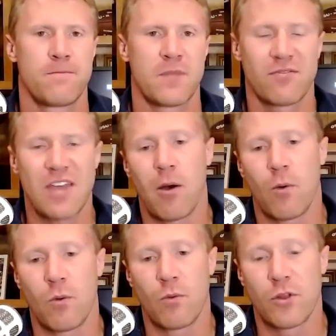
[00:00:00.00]
They've got
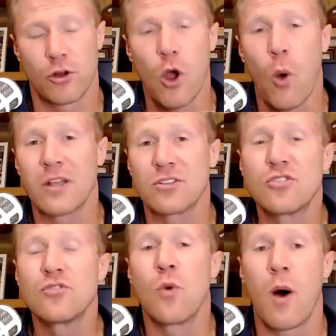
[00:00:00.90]
they're going
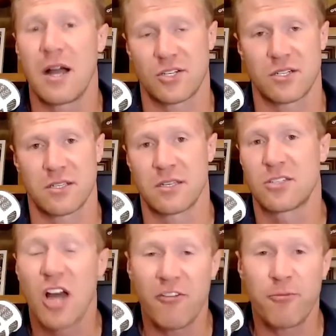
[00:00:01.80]
to Washington,
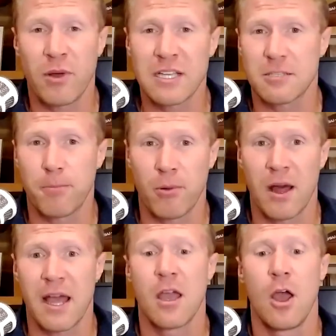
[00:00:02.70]
tough place to
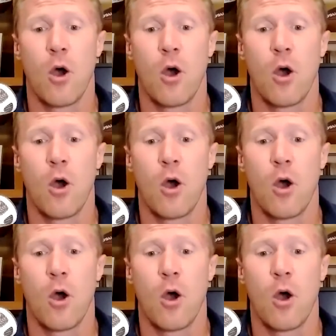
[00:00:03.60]
play.